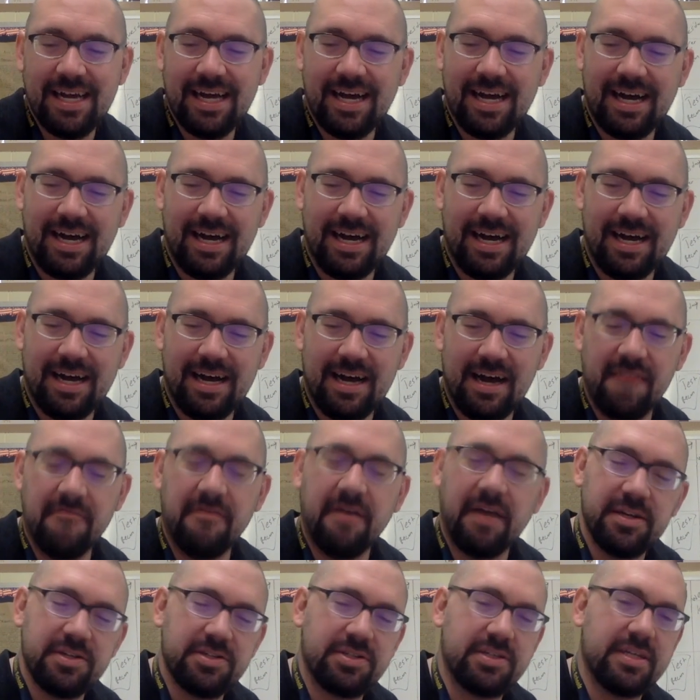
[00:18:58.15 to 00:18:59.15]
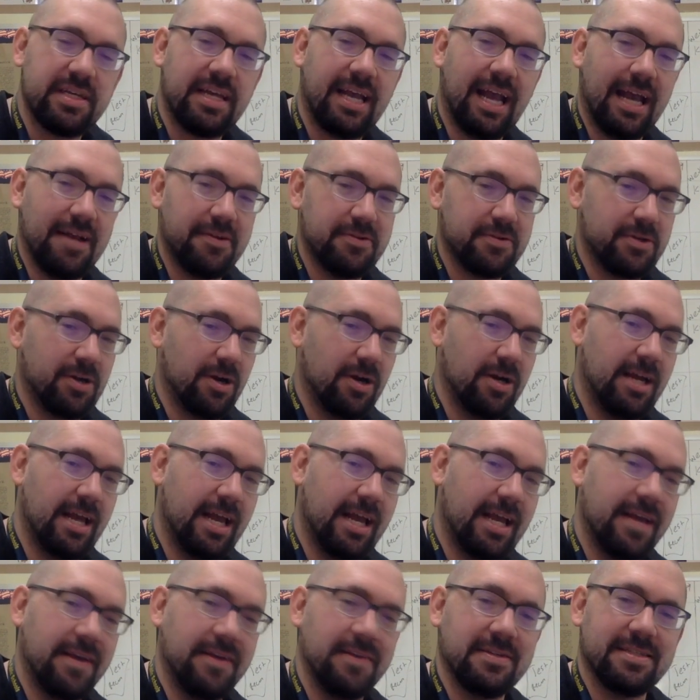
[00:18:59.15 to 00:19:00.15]
Eventually, Andrew
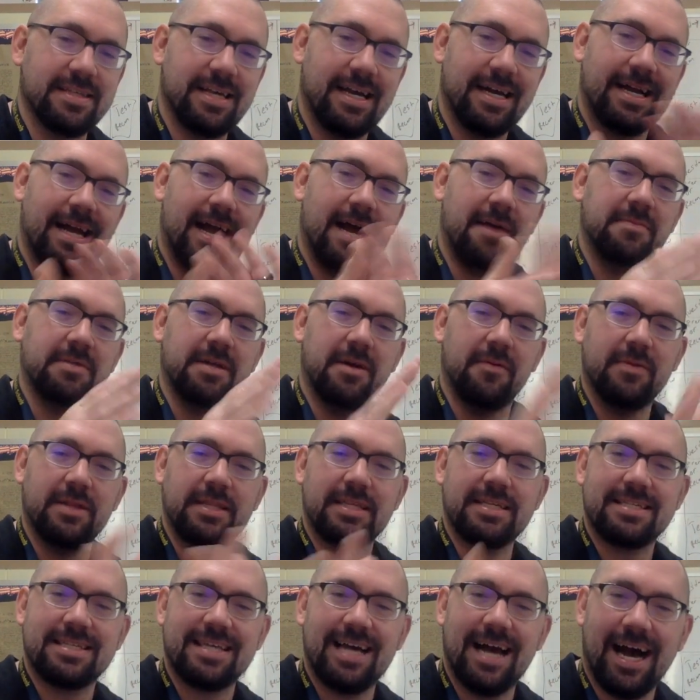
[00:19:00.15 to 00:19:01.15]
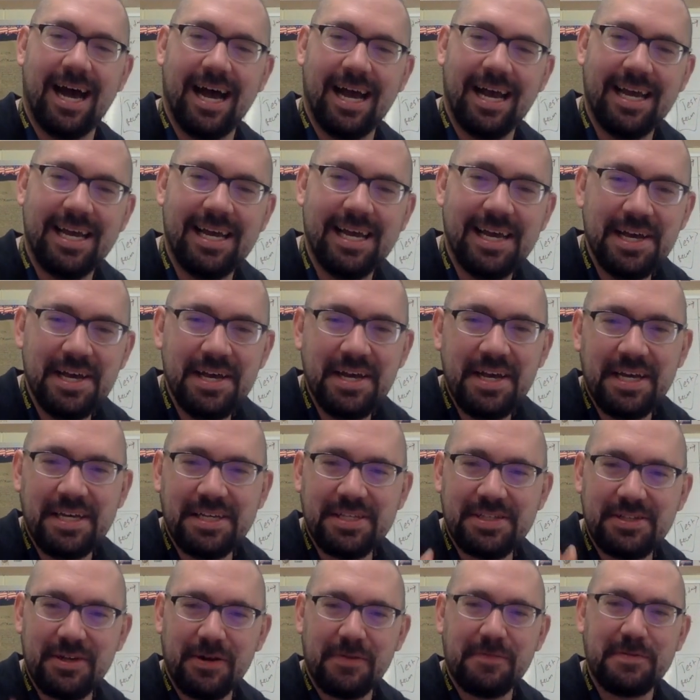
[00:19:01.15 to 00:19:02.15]
Carnegie is like, I'm done with this guy. He
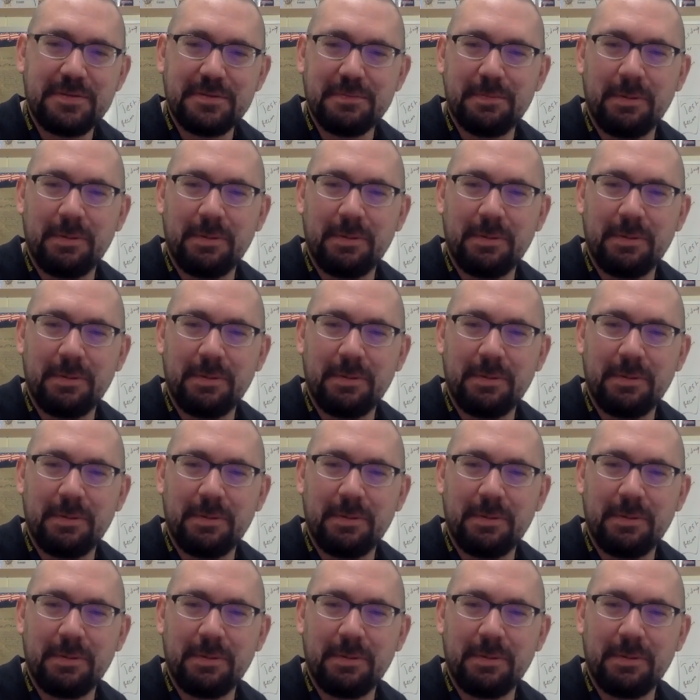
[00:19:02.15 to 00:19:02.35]
served his